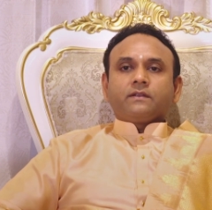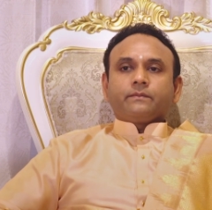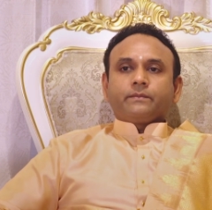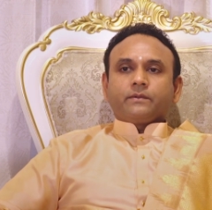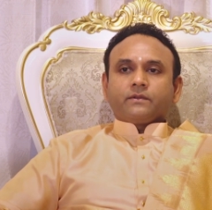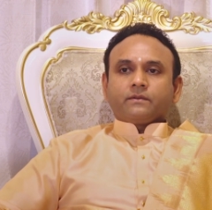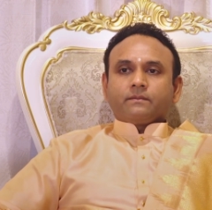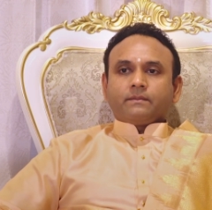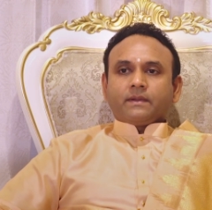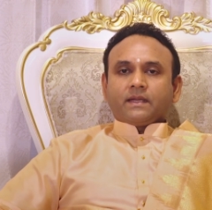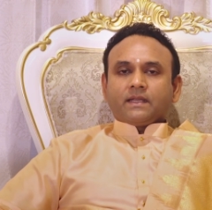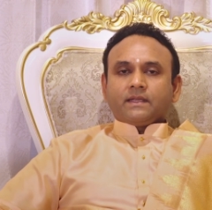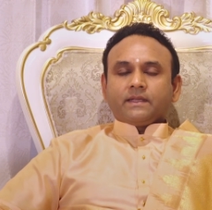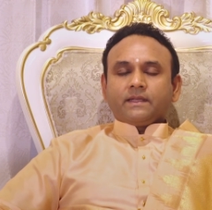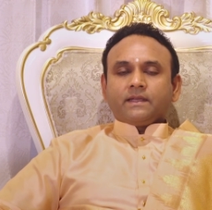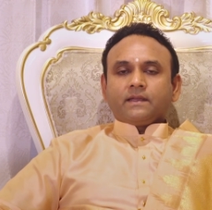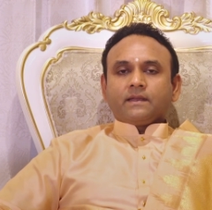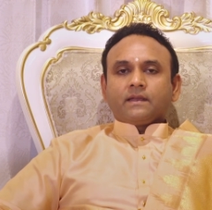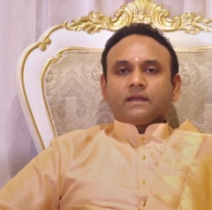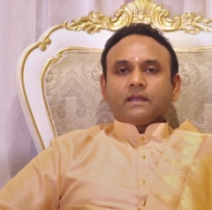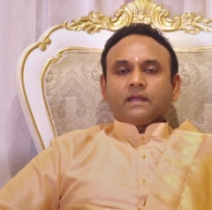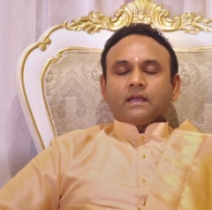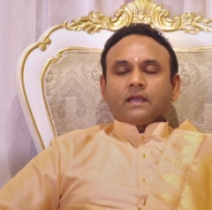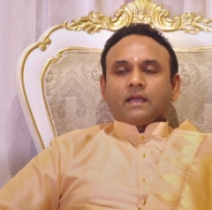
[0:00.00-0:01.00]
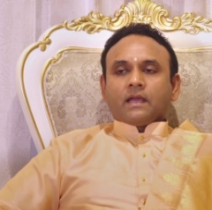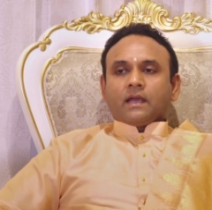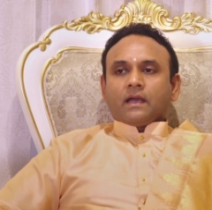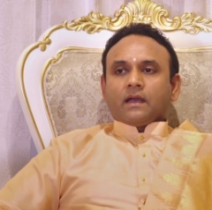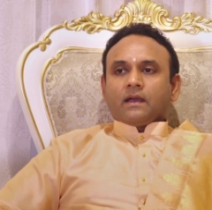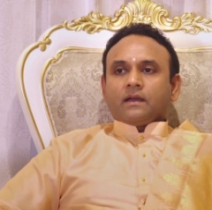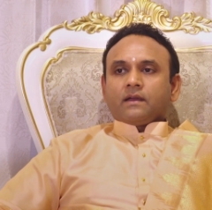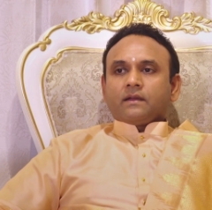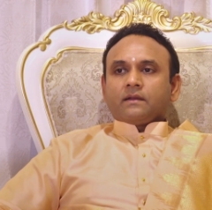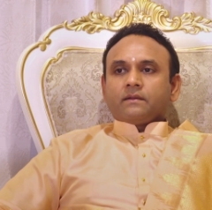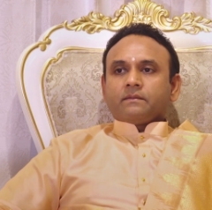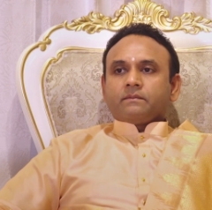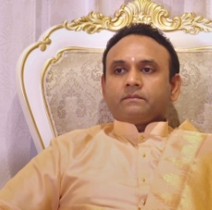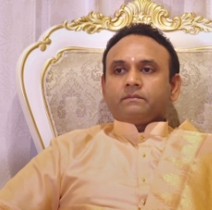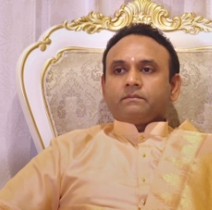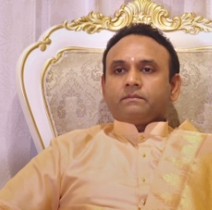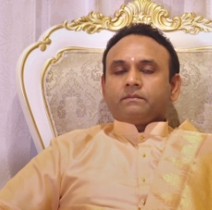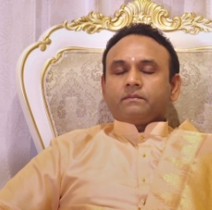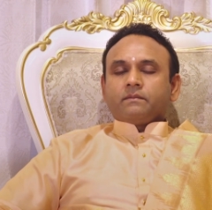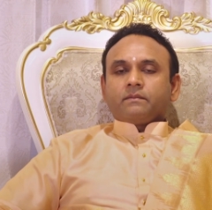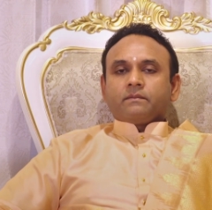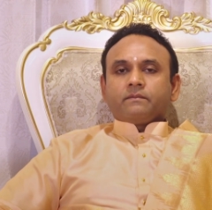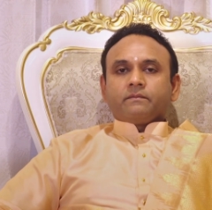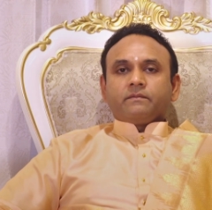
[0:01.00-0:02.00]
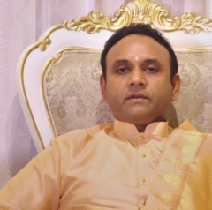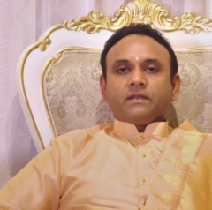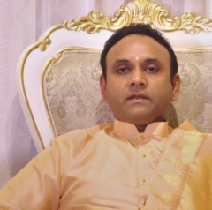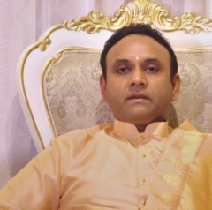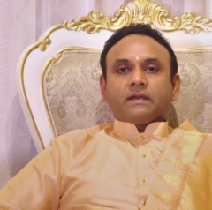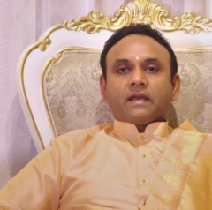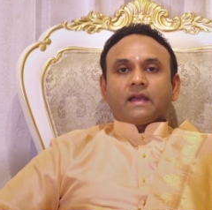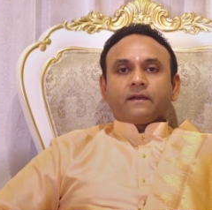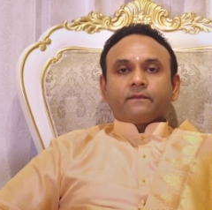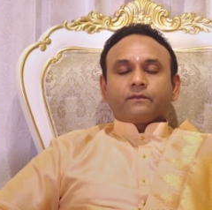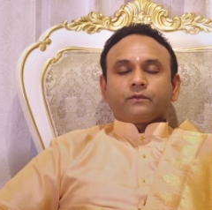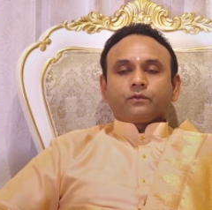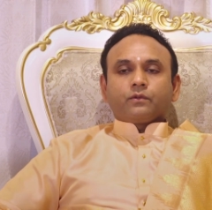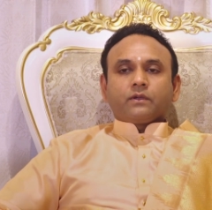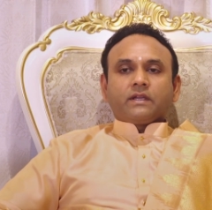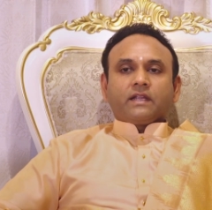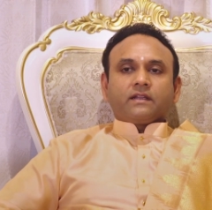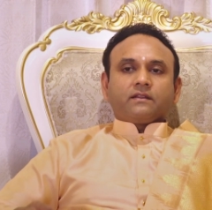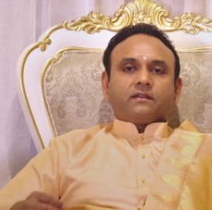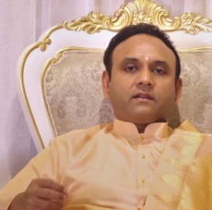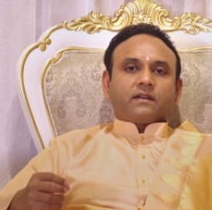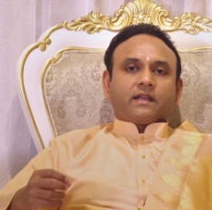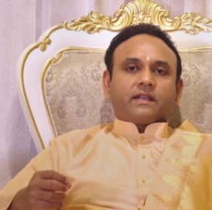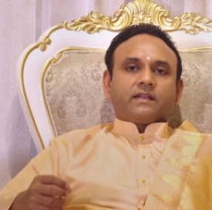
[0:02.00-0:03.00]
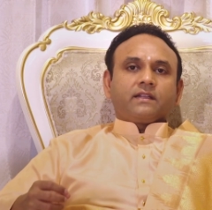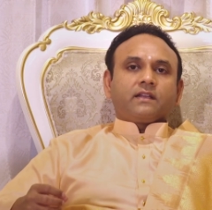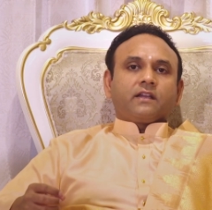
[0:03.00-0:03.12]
up your belly. We have to get the right